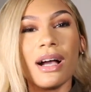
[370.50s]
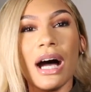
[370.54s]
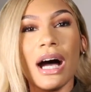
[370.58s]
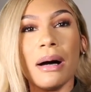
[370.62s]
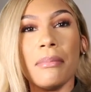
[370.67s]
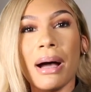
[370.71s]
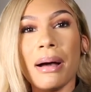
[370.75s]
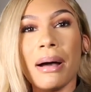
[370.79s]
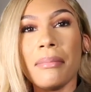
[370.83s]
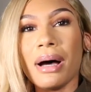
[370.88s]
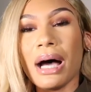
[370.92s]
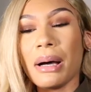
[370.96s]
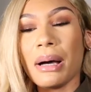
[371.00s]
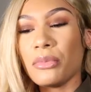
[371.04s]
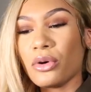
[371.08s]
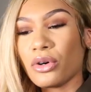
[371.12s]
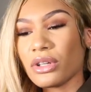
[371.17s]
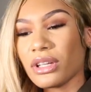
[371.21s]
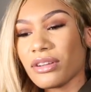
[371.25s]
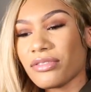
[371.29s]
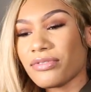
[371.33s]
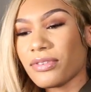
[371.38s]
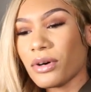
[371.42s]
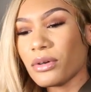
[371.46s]
god, my mom
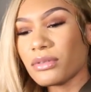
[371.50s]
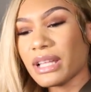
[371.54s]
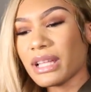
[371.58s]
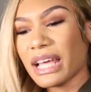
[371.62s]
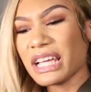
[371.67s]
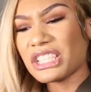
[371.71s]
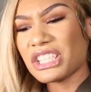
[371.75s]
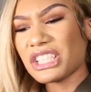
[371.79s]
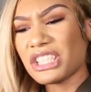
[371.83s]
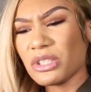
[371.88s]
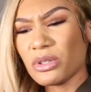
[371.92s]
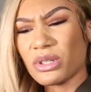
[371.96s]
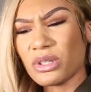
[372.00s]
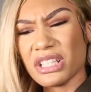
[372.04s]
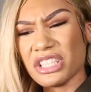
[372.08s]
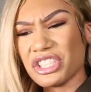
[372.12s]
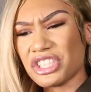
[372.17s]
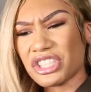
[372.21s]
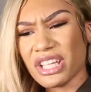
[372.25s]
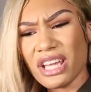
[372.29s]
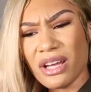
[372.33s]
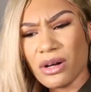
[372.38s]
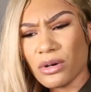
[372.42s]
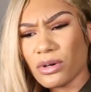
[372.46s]
on the phone like she on a
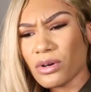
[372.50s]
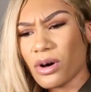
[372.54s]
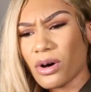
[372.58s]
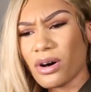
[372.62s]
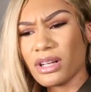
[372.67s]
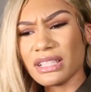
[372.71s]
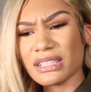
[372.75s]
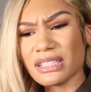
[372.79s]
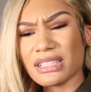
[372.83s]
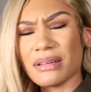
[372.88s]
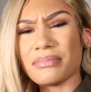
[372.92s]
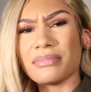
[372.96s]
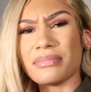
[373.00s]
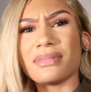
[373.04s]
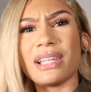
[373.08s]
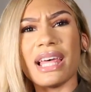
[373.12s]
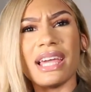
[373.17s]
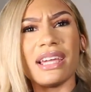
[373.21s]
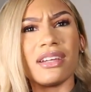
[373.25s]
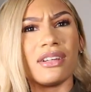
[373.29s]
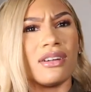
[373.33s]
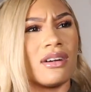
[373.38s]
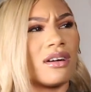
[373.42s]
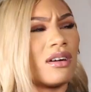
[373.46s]
jail call or something.
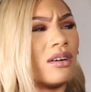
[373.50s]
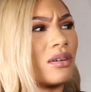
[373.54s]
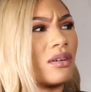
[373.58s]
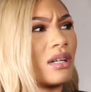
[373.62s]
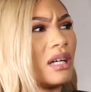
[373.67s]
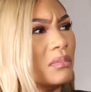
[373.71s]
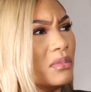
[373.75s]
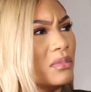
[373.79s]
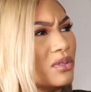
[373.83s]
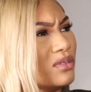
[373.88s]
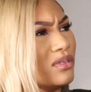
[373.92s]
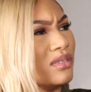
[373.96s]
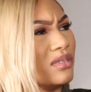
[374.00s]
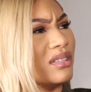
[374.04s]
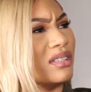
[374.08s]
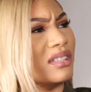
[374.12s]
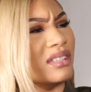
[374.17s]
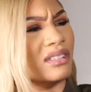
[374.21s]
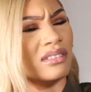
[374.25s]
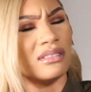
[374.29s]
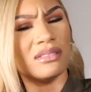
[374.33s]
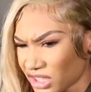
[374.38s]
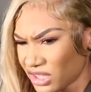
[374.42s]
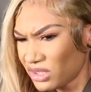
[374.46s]
Like, girl, come
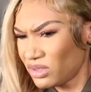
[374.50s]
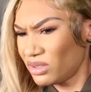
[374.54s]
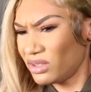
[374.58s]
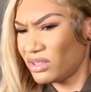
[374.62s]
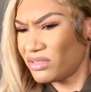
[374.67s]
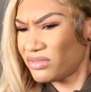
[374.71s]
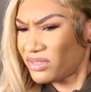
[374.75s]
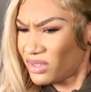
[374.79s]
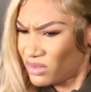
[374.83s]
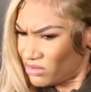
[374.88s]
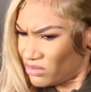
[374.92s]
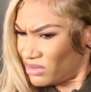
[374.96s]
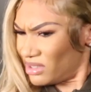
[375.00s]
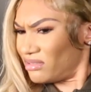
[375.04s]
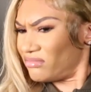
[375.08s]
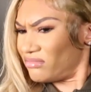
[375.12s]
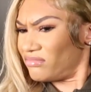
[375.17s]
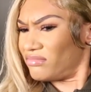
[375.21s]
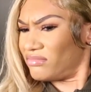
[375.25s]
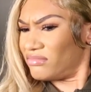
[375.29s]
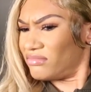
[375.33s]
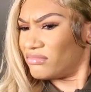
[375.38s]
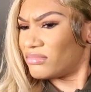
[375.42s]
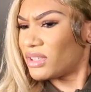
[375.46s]
on! She on the phone with
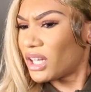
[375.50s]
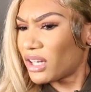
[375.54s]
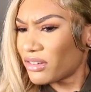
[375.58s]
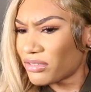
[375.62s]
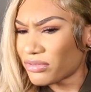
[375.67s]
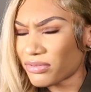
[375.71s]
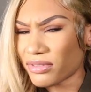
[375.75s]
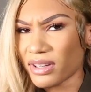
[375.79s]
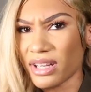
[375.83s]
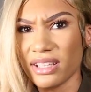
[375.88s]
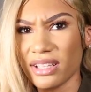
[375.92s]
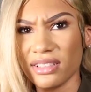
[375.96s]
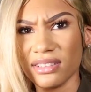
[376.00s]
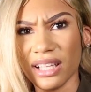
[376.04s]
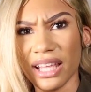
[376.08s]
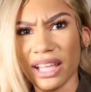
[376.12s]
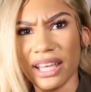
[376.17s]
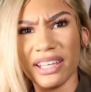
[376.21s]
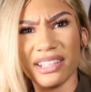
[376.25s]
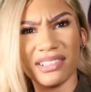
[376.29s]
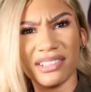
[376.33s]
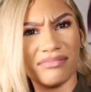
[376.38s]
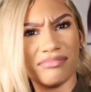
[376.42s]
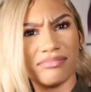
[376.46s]
her friend,
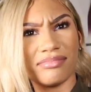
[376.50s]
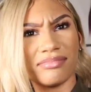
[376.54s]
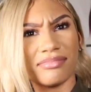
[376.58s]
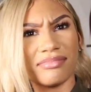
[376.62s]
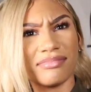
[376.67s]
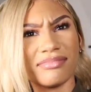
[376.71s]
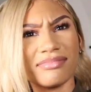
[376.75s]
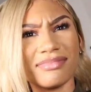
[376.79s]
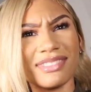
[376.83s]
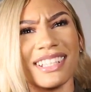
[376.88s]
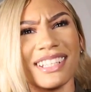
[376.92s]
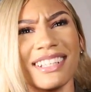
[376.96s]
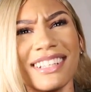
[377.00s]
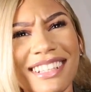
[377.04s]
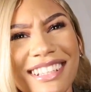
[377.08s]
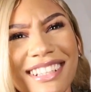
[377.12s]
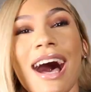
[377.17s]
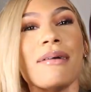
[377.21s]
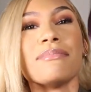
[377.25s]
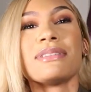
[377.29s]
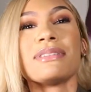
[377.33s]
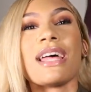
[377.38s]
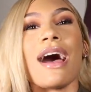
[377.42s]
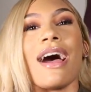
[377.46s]
like...
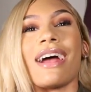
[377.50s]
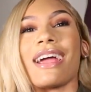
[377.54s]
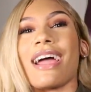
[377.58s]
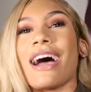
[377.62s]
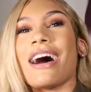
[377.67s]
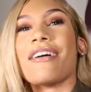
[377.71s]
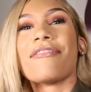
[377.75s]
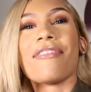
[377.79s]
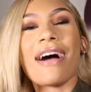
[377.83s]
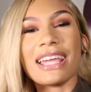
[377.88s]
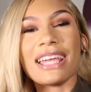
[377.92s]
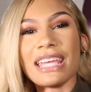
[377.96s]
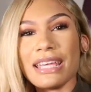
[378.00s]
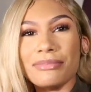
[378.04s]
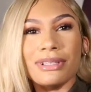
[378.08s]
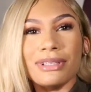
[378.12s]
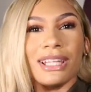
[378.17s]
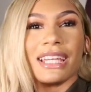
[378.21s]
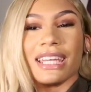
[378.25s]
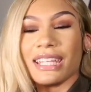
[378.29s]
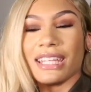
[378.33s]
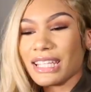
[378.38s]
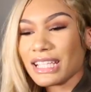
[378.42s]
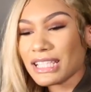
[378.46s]
I'm sorry if I keep
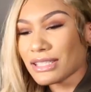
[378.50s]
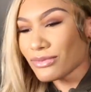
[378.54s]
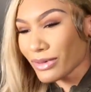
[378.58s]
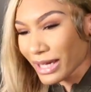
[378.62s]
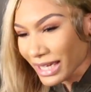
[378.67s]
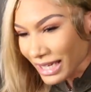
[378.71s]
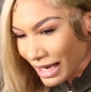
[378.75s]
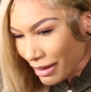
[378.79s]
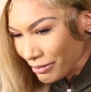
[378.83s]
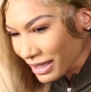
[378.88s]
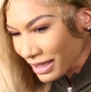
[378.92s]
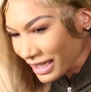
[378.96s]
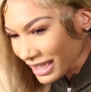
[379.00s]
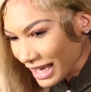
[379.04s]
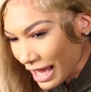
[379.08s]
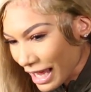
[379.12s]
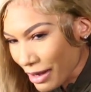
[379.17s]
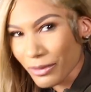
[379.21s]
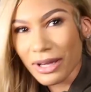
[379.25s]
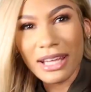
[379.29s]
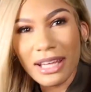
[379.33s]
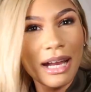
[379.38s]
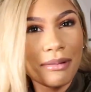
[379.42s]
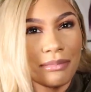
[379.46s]
looking this way and I'm looking
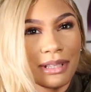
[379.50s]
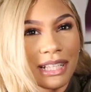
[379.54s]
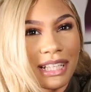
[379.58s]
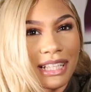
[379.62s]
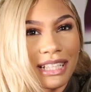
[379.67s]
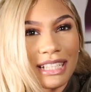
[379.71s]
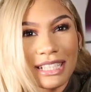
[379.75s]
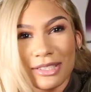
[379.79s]
that way and I'm looking